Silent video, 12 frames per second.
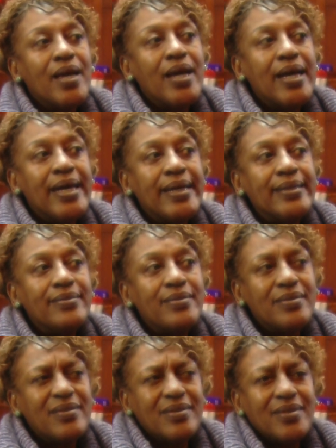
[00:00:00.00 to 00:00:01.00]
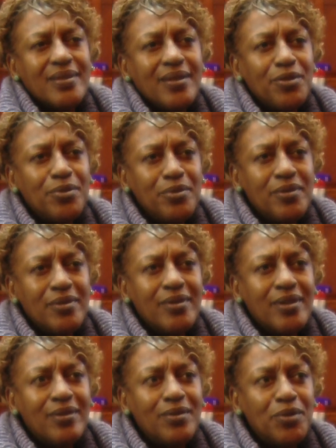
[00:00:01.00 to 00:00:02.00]
And so
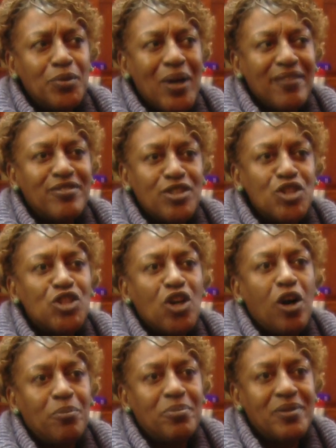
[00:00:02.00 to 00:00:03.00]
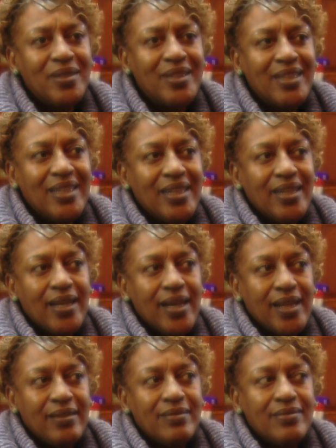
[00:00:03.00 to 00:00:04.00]
you have to stop
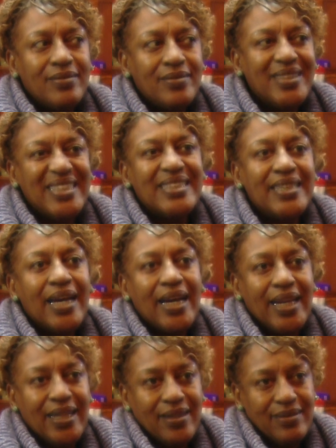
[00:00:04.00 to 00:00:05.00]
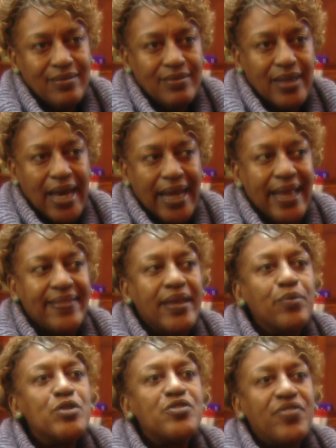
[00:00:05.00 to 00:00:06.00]
and decide. And I think
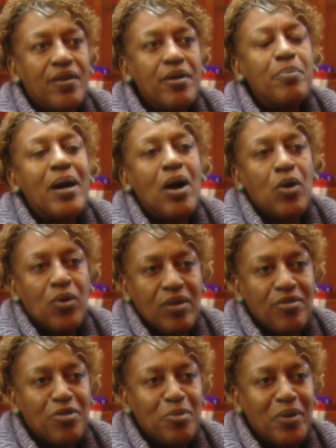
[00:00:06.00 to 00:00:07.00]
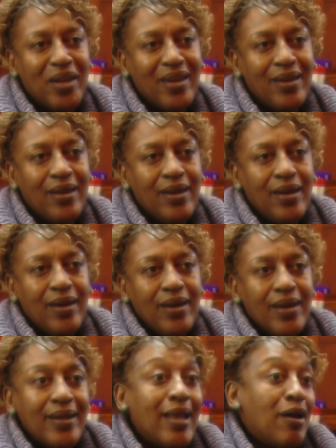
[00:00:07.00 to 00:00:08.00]
it was very empowering for me.
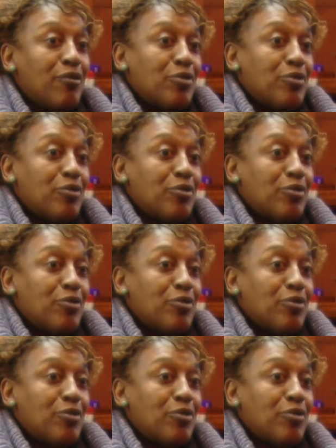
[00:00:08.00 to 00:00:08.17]
Now, of